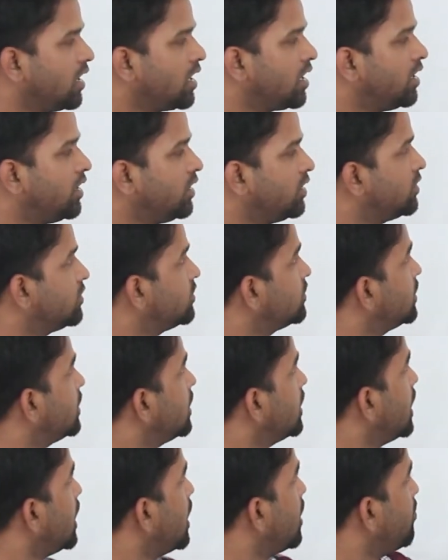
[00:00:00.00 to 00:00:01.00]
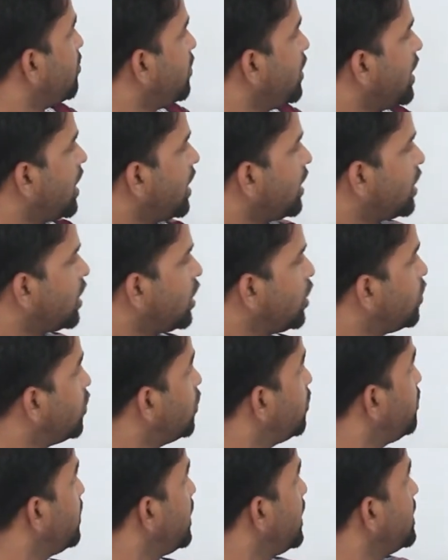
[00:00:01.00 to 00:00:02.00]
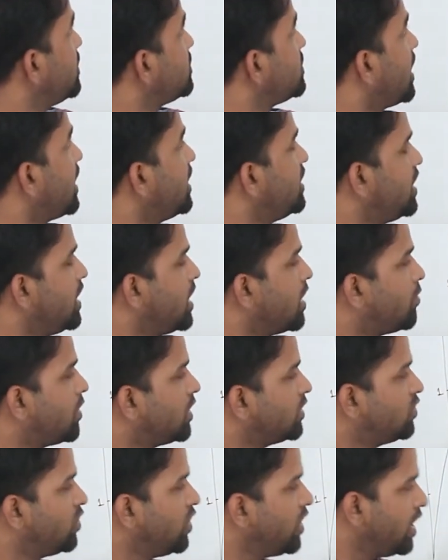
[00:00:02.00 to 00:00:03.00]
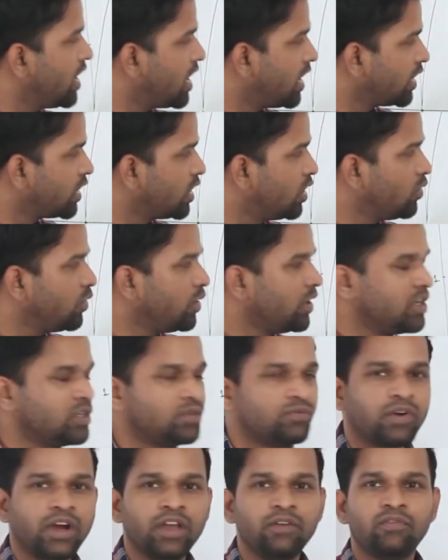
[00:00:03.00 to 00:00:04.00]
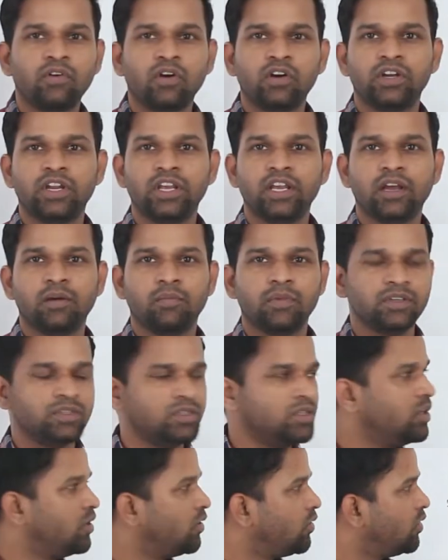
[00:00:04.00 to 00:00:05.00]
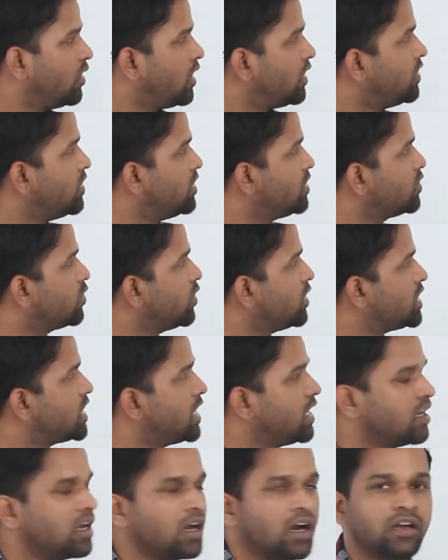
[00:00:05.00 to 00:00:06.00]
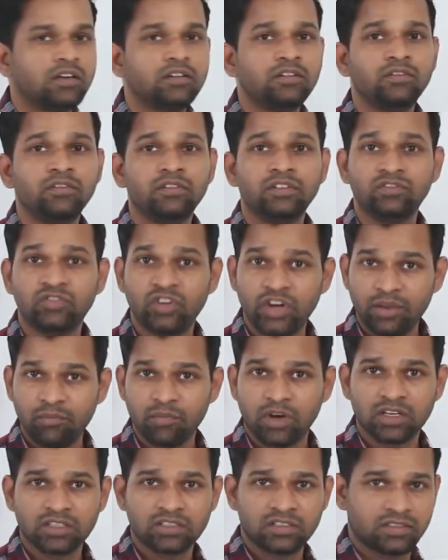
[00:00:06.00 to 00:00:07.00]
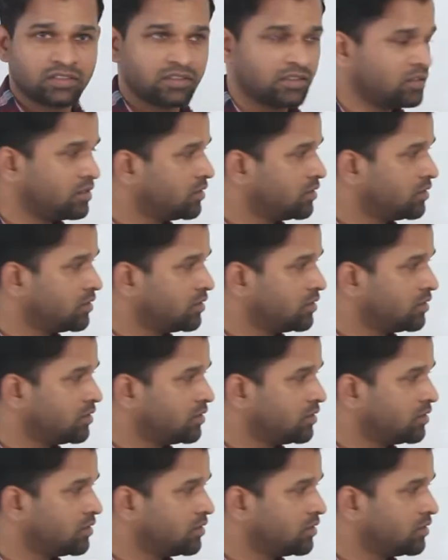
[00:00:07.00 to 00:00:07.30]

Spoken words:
already. P and Q, P is 90,3 and Q is 540,0. And this question got 3 marks.